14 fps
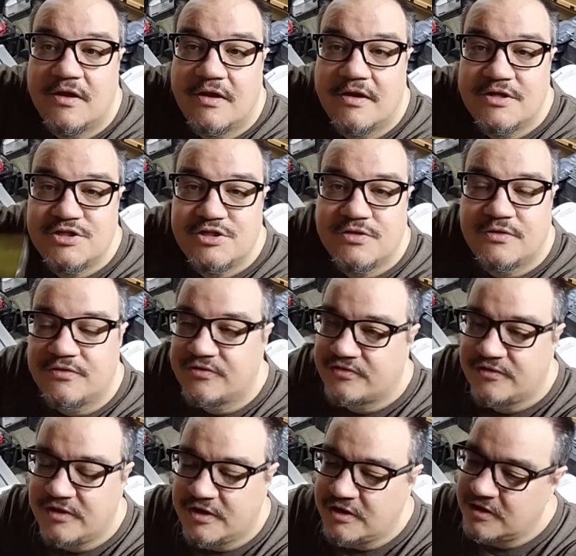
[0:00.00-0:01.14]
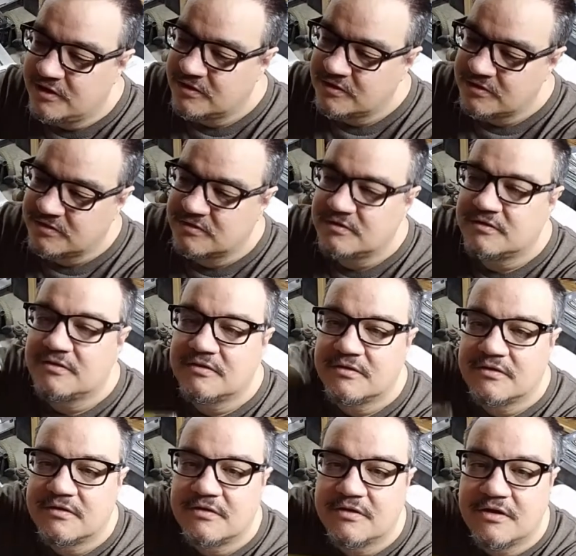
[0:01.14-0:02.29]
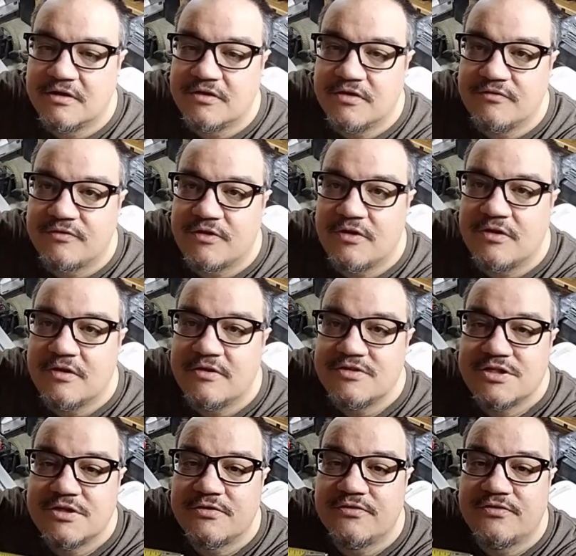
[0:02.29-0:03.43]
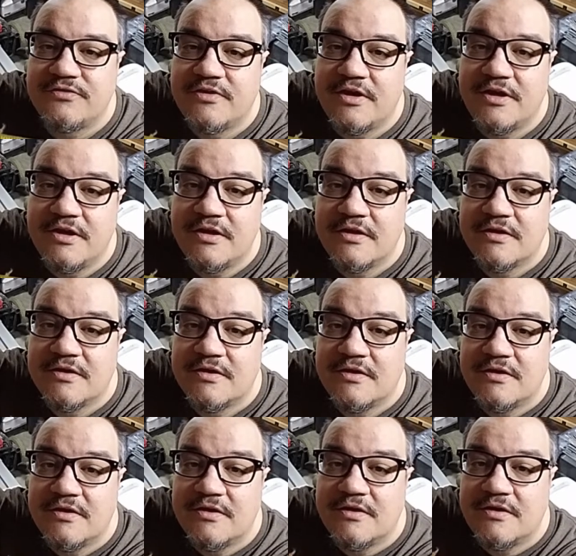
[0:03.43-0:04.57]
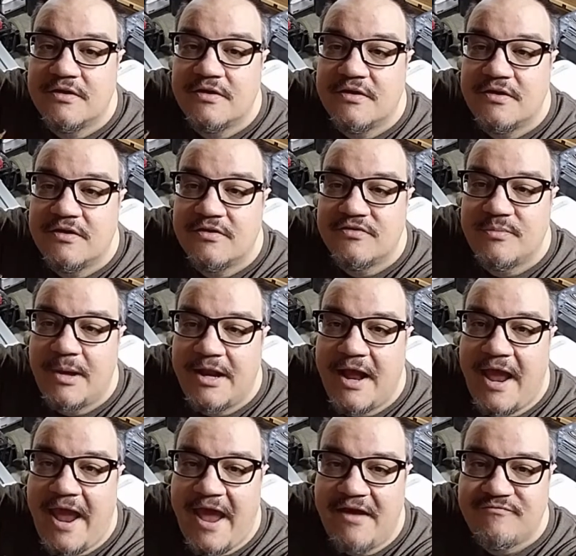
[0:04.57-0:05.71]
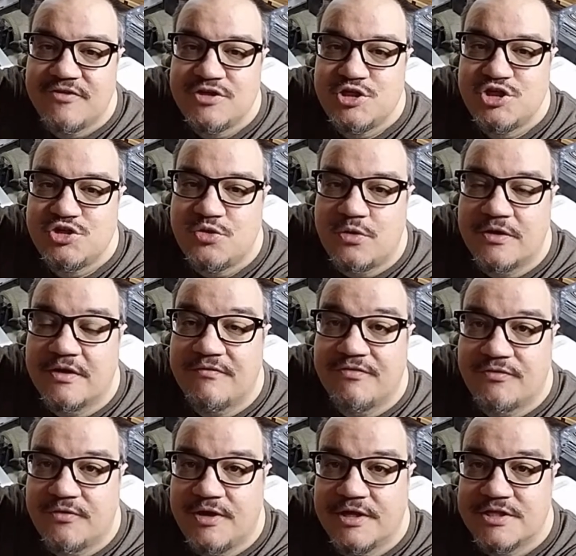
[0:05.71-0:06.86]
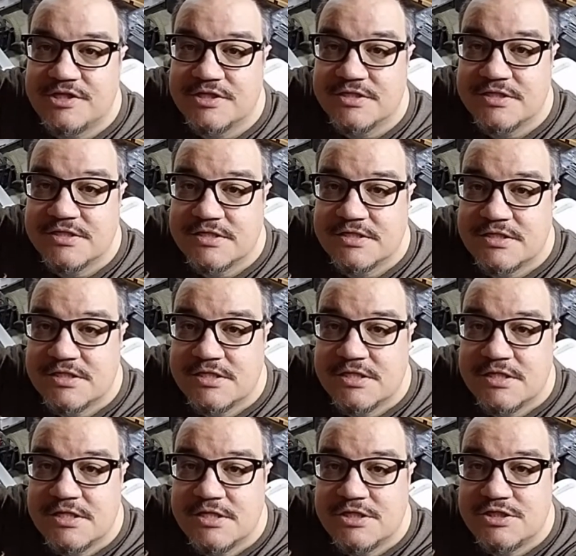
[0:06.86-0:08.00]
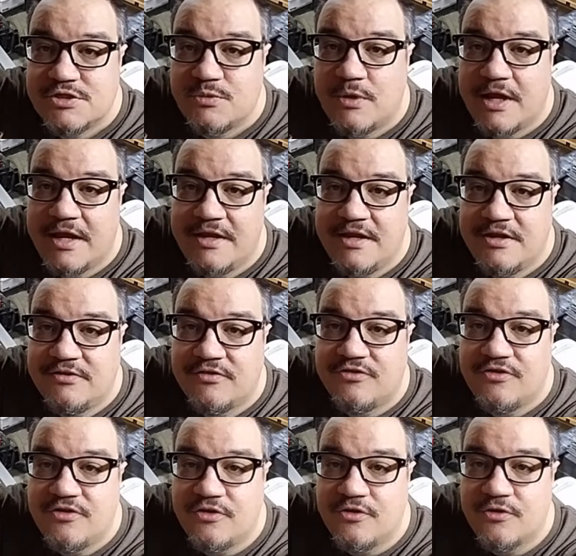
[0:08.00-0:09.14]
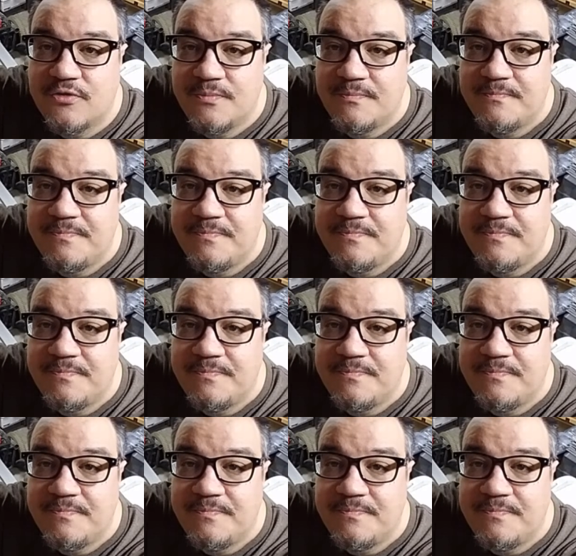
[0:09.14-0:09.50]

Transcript: as you can see, kind of difficult, as you can see, is about a half inch short of three inches. So what I need to do